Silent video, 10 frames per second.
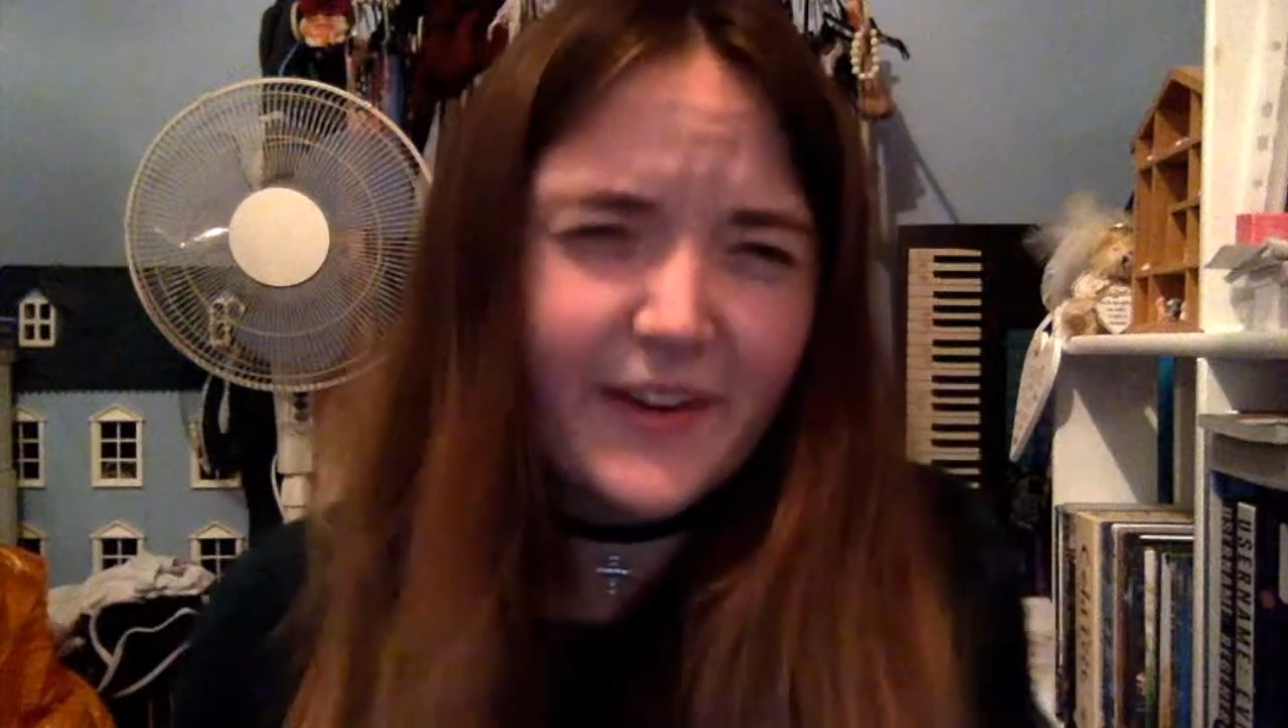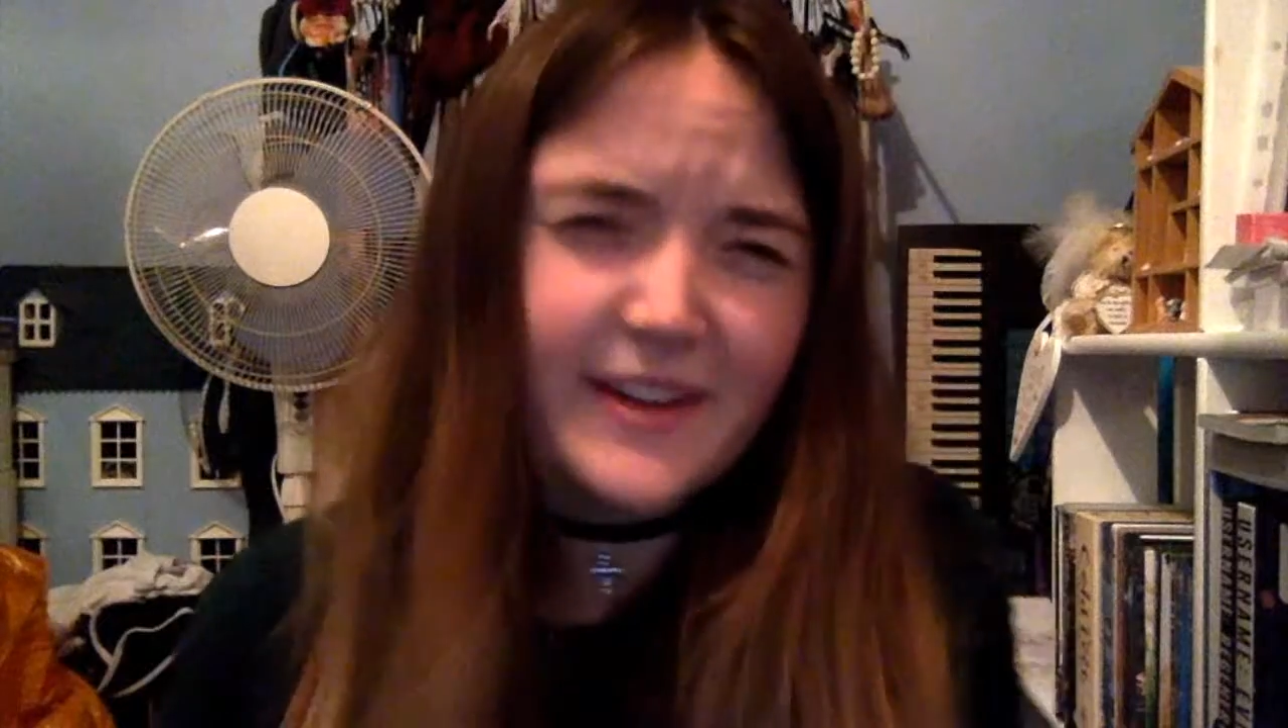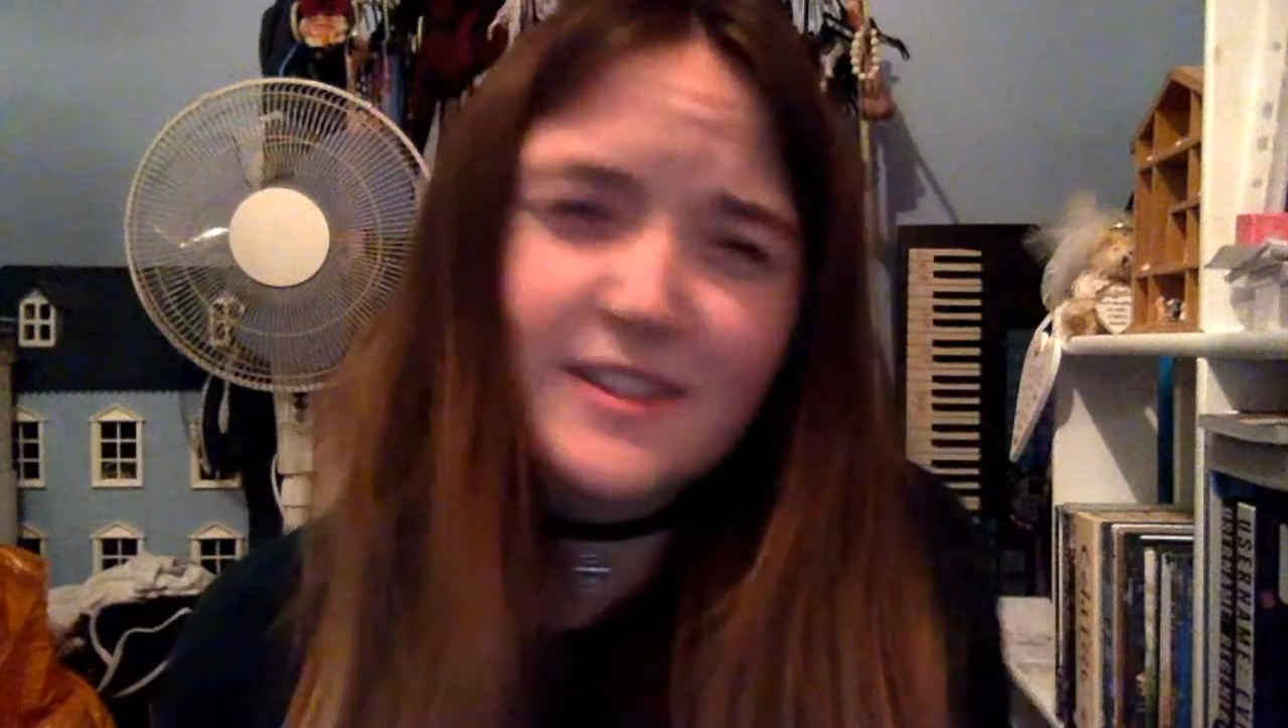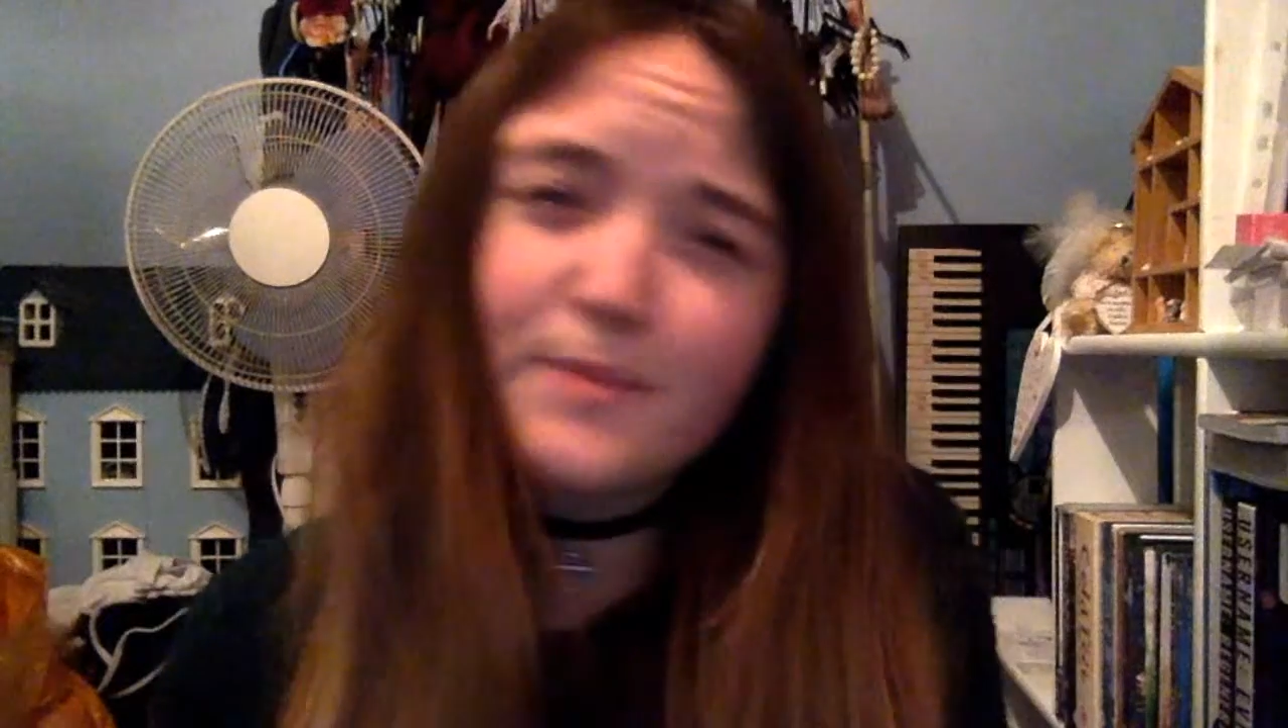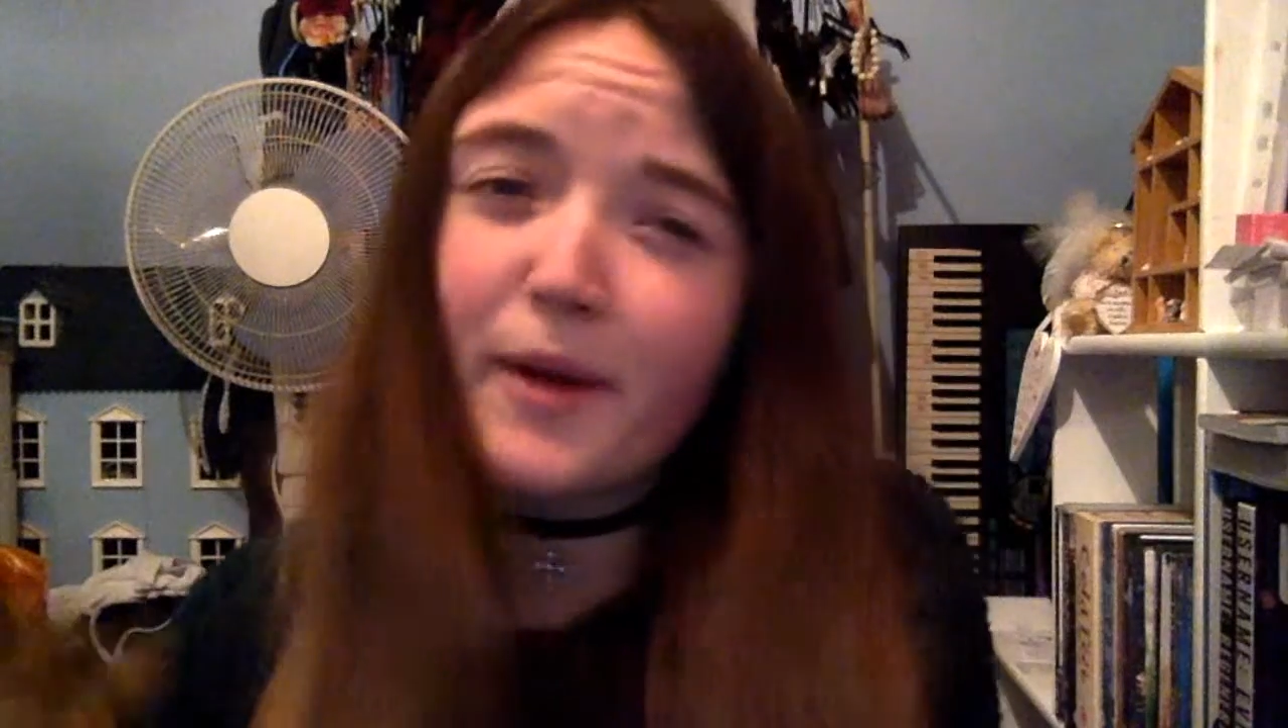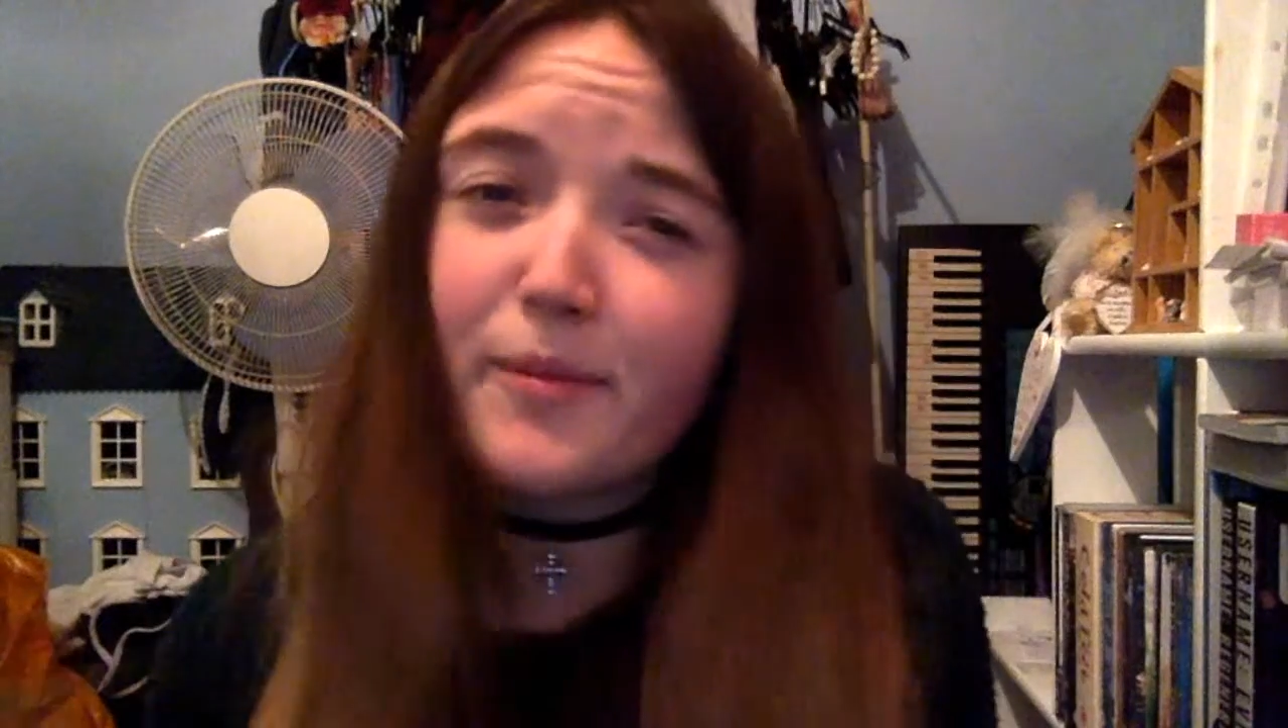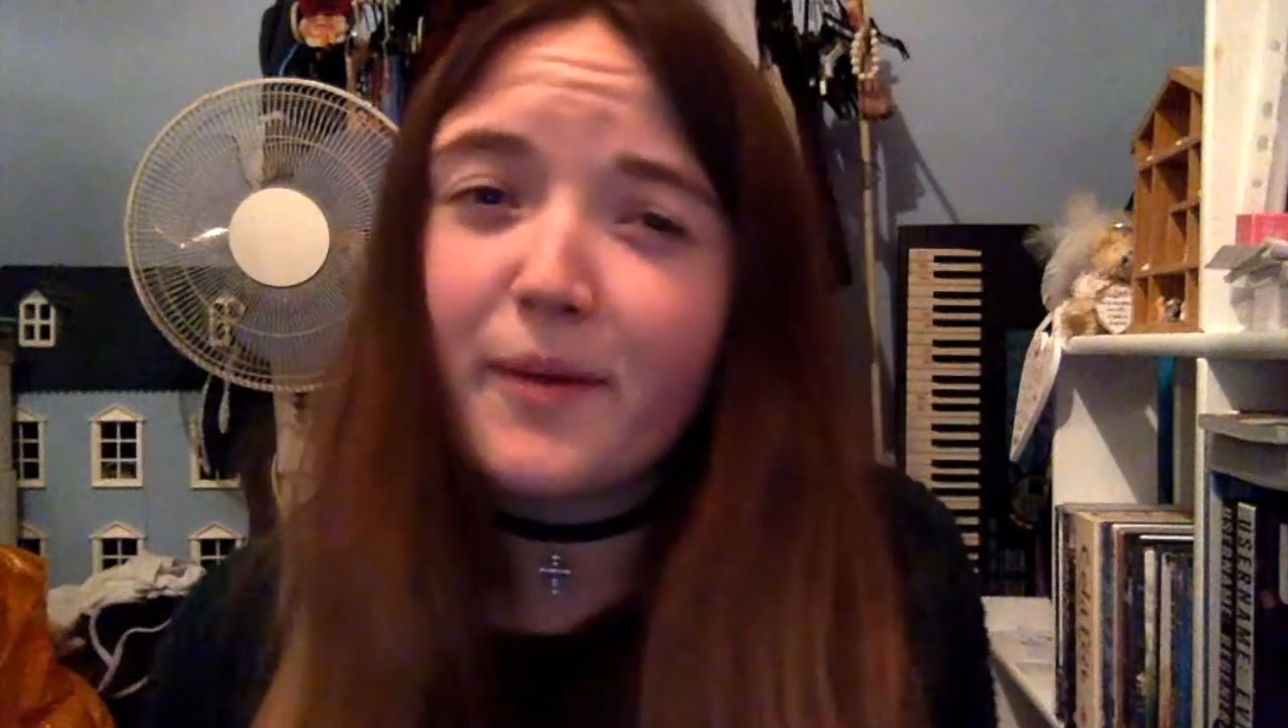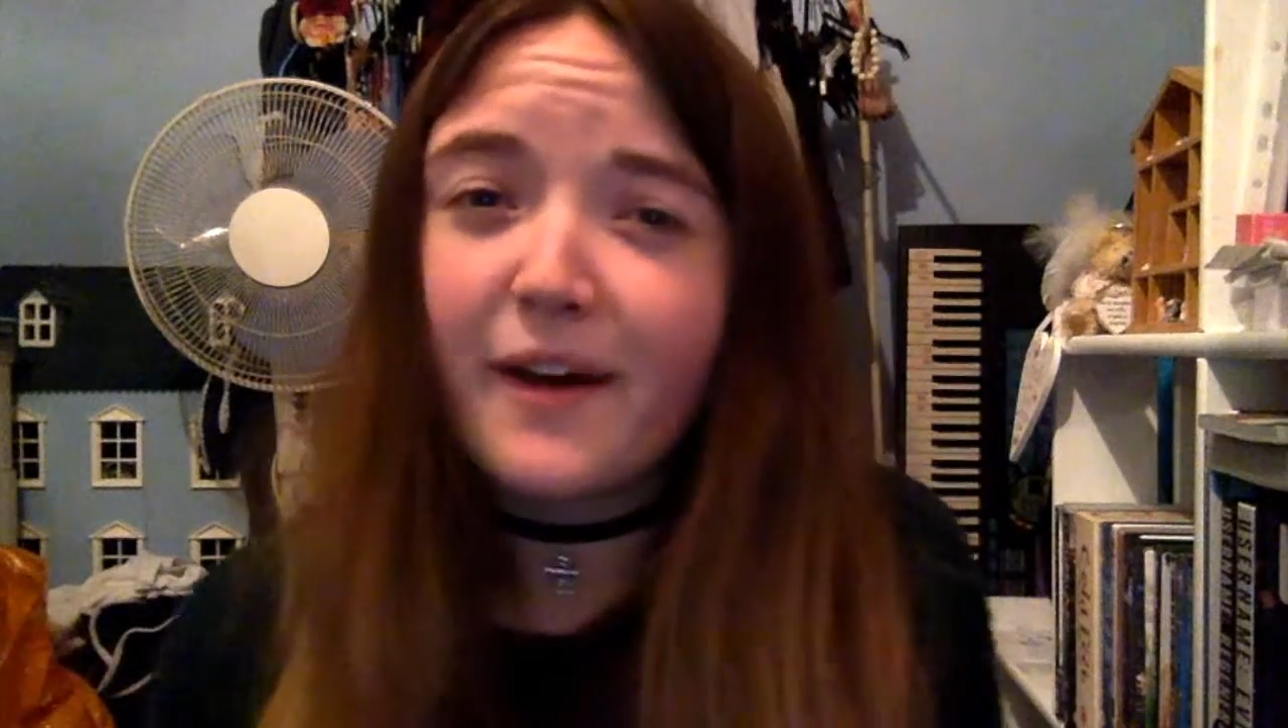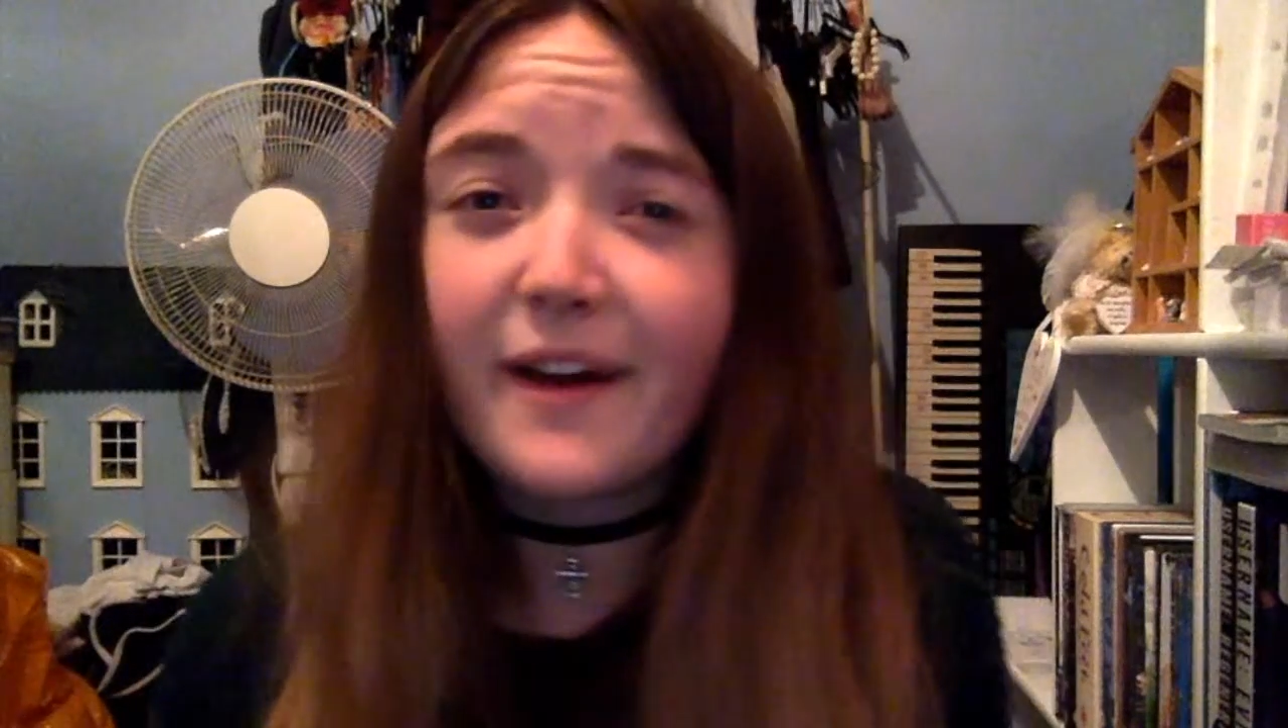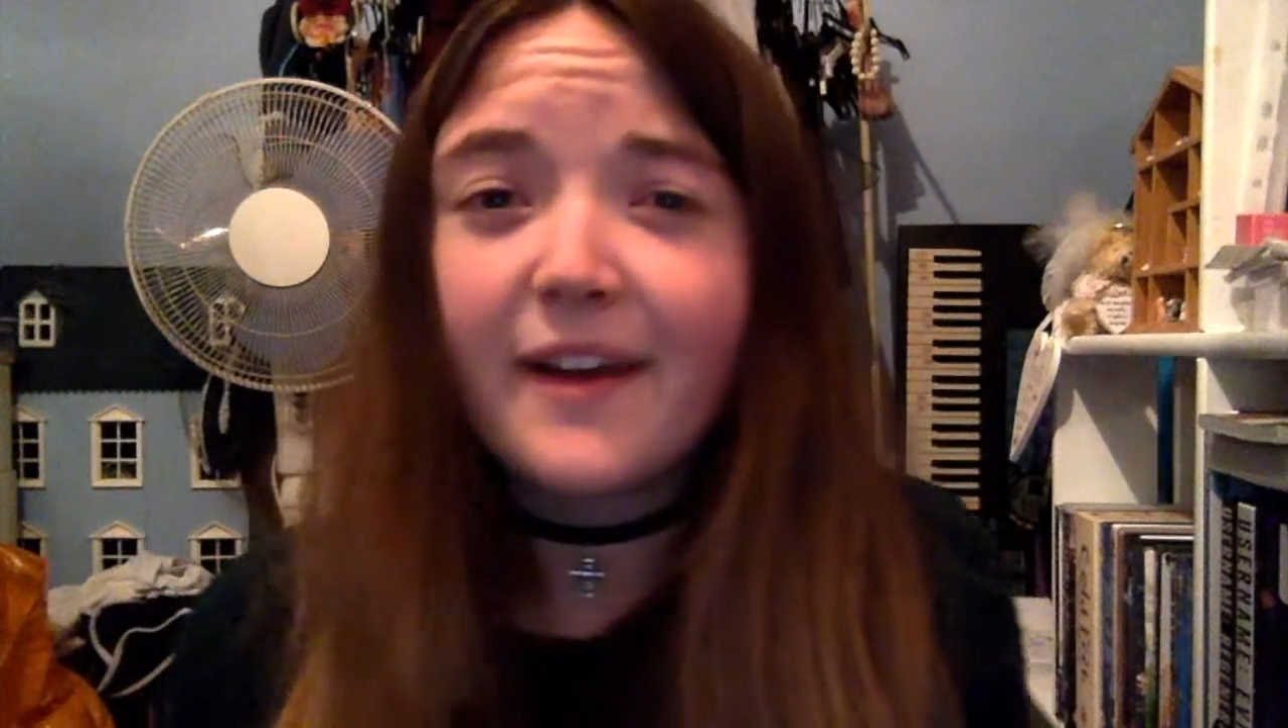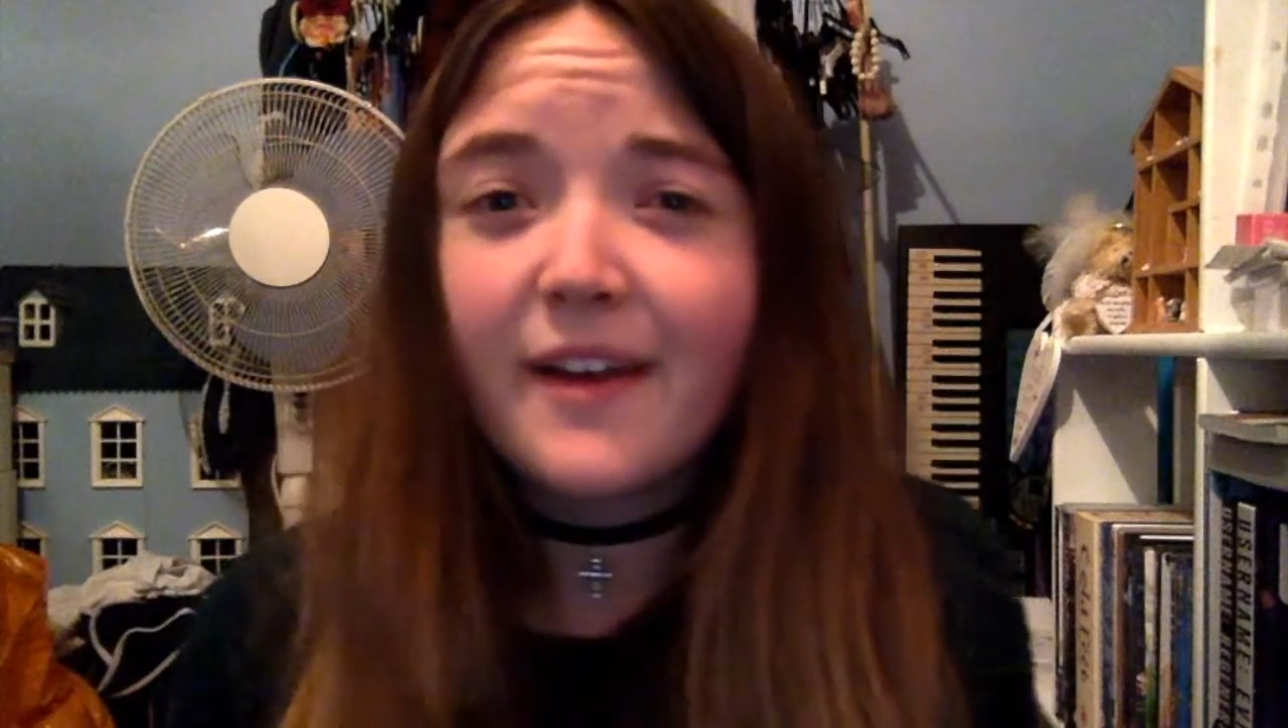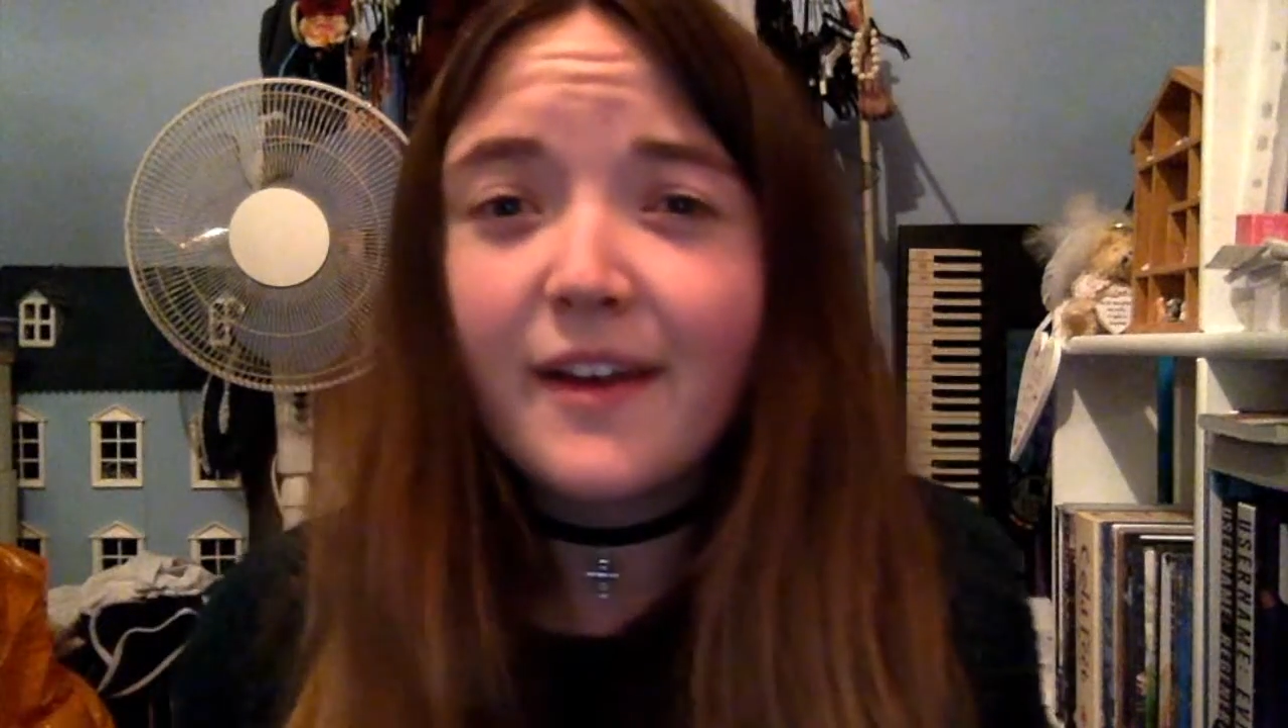inspired by